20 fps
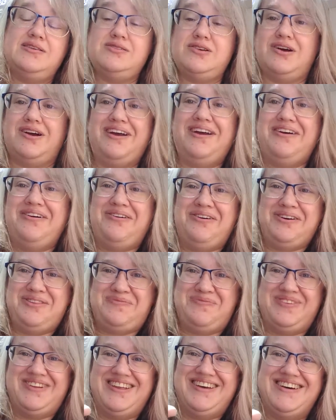
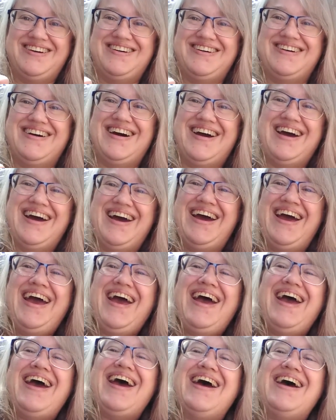with blue
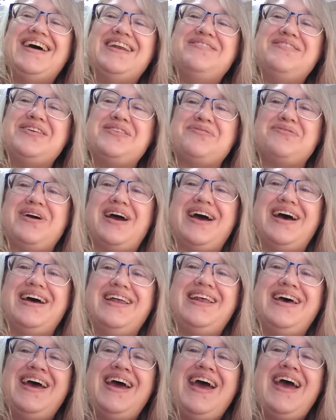and with
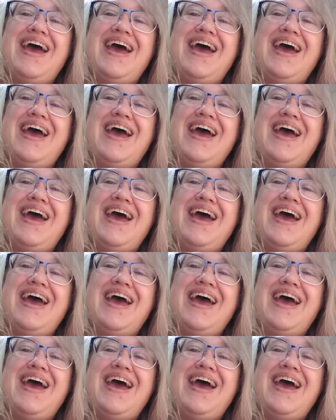red,